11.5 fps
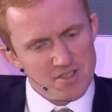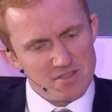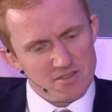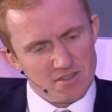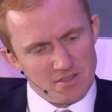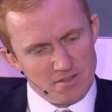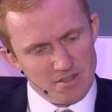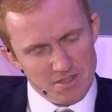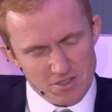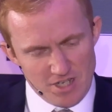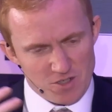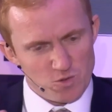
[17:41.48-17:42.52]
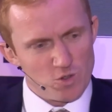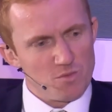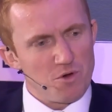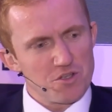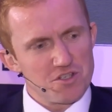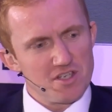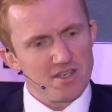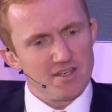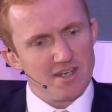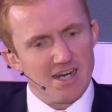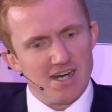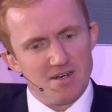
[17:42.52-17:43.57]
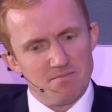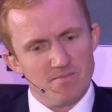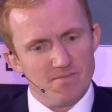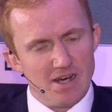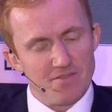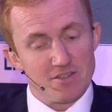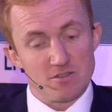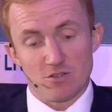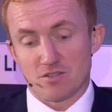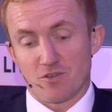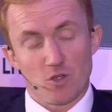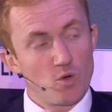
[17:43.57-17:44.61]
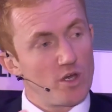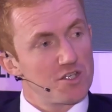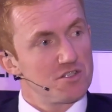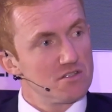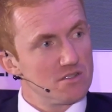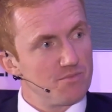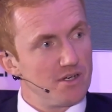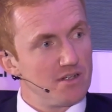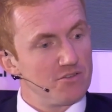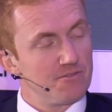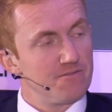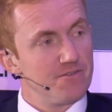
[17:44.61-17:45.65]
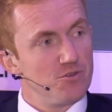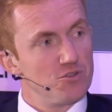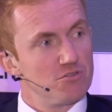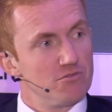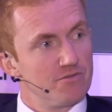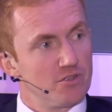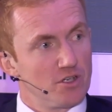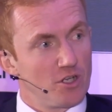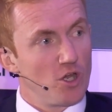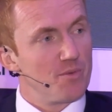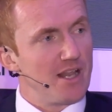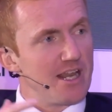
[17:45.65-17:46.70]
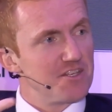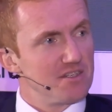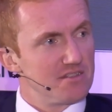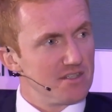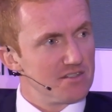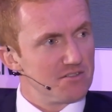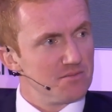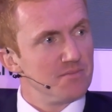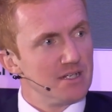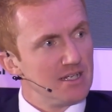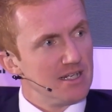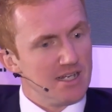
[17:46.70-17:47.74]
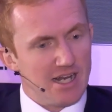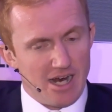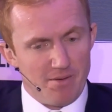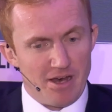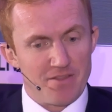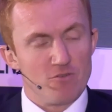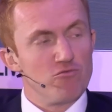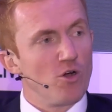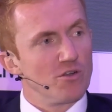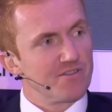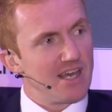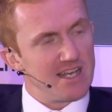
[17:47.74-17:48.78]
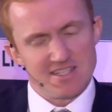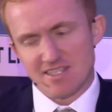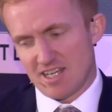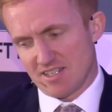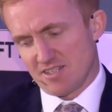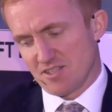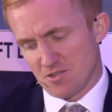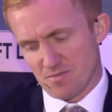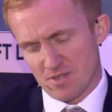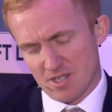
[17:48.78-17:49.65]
is an international commodity and there's lots of questions about the future of the global energy system and the role of gas in that system,